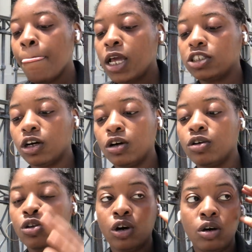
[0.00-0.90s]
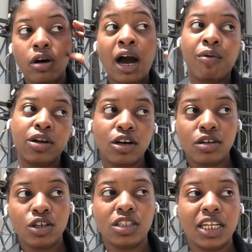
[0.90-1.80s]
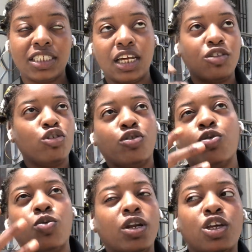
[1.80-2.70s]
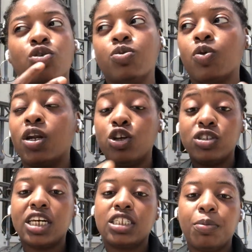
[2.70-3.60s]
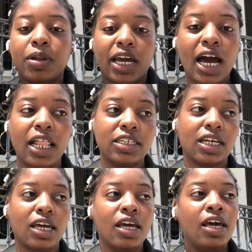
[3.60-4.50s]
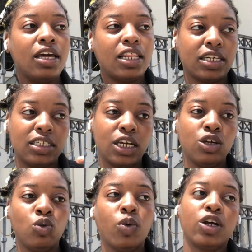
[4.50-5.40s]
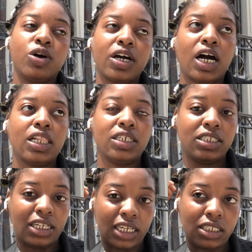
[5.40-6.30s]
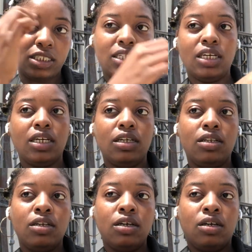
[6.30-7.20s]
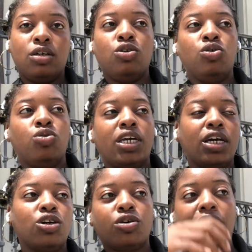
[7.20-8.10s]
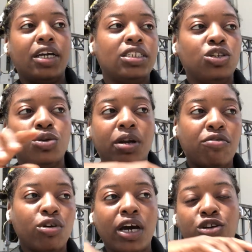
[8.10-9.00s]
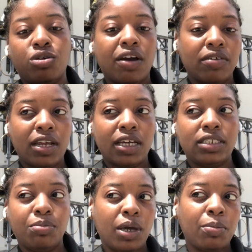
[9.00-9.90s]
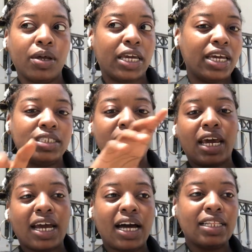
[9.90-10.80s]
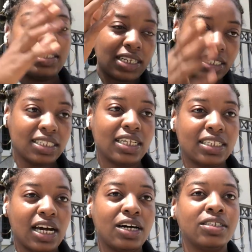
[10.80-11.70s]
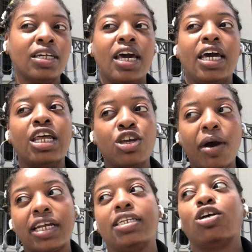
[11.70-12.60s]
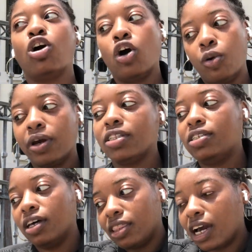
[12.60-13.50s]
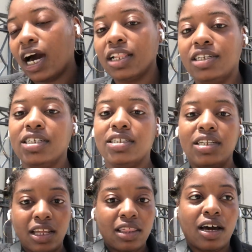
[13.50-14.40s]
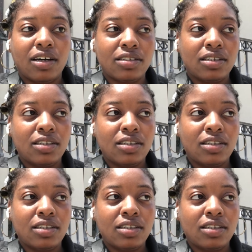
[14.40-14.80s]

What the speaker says: So, you know, I want to go, let's say you want to use the example like college, like say you want to go to college, that's the seed. You get good grades and do whatever you got to do every day to be able to get into that college. That's the 6th house. And then you actually going to the college is 10th house.